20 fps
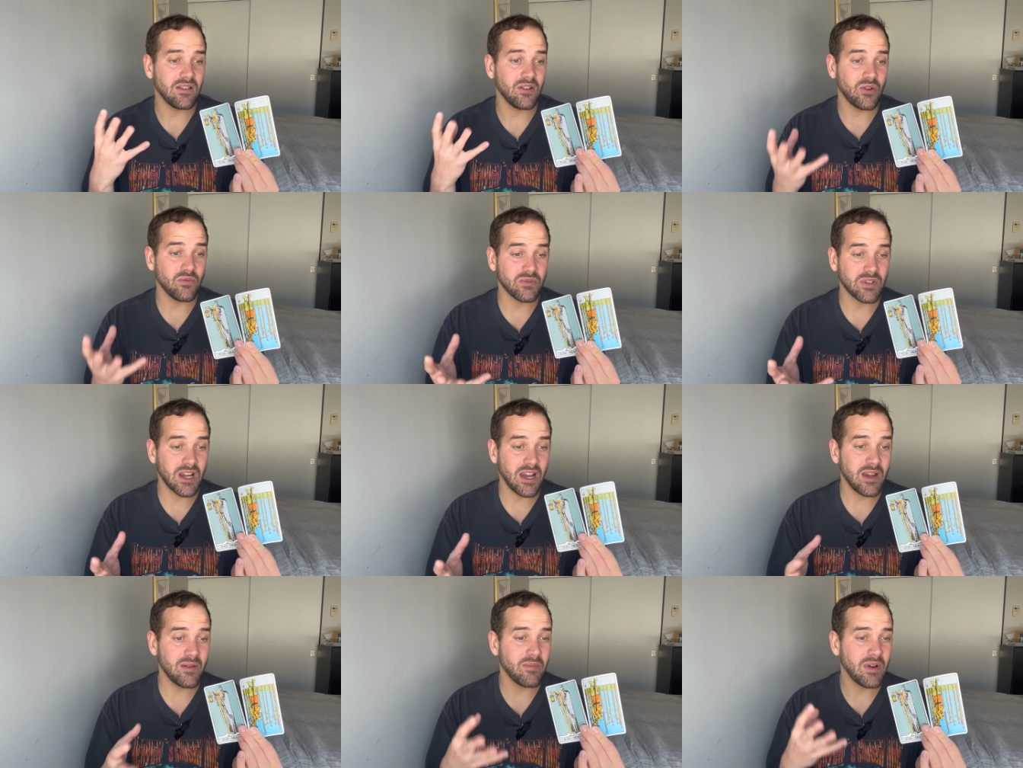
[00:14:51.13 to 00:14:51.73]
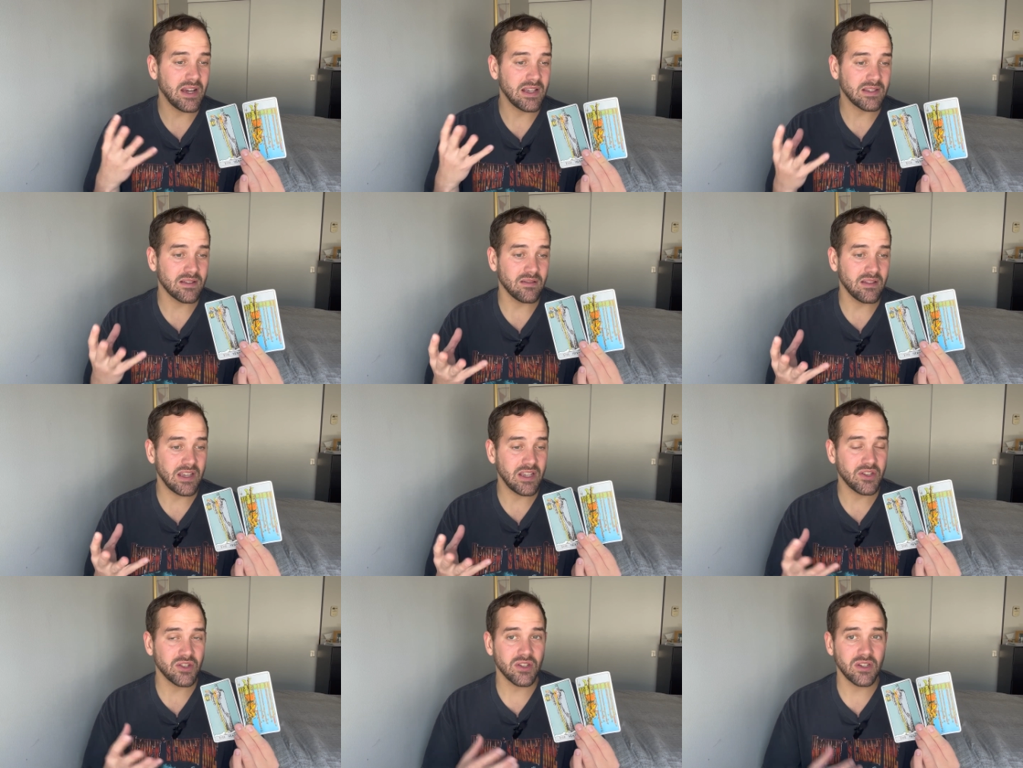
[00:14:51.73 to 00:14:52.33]
alone time,
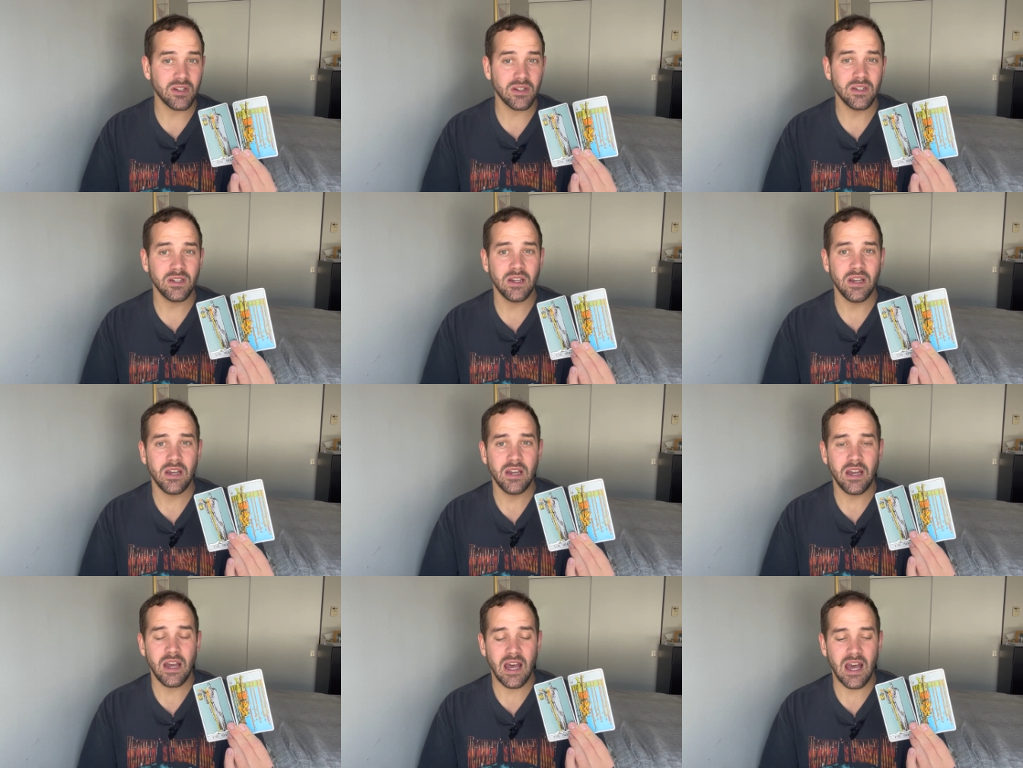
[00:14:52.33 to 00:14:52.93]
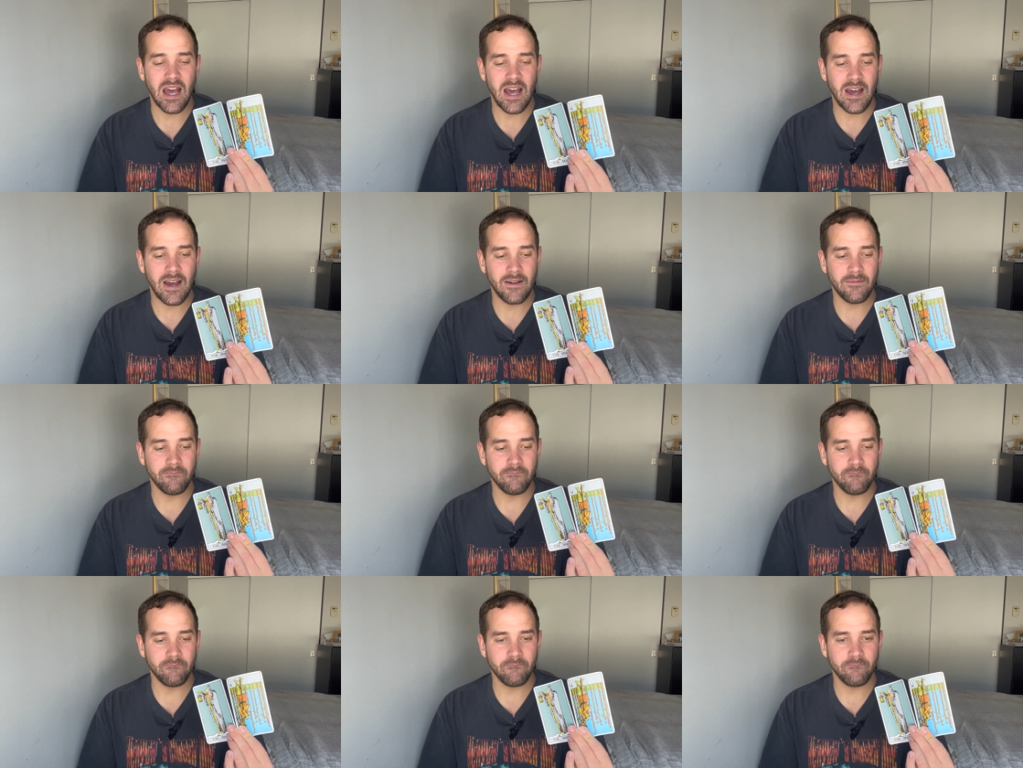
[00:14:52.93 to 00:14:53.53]
isolation,
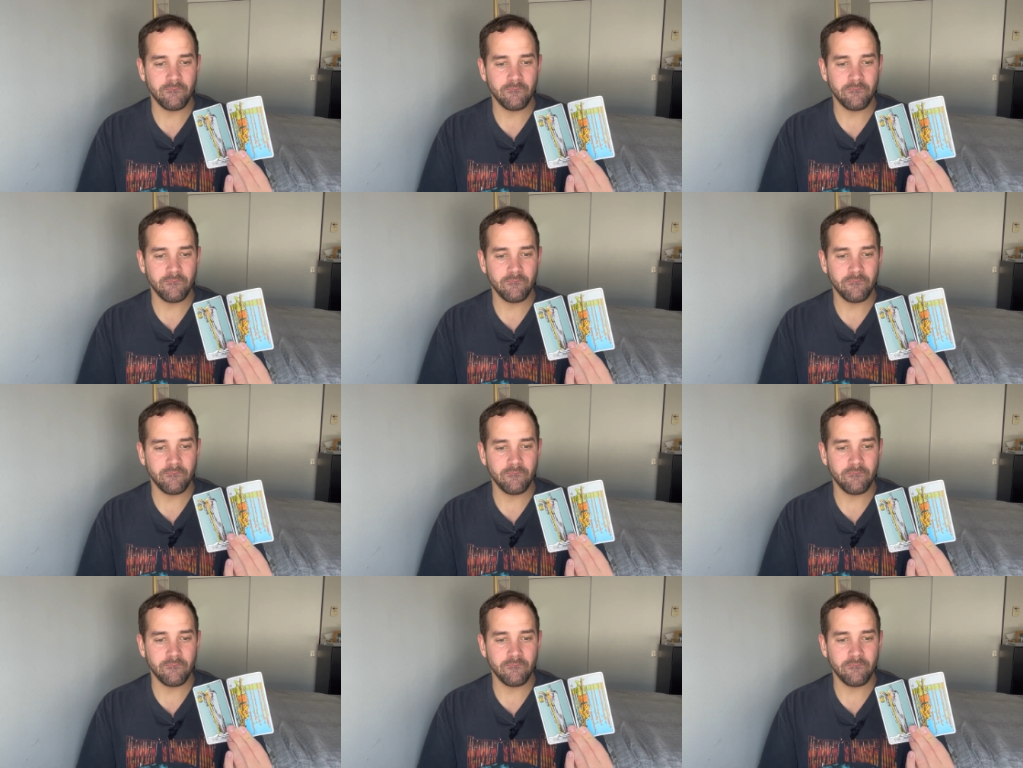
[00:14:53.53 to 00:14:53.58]
um,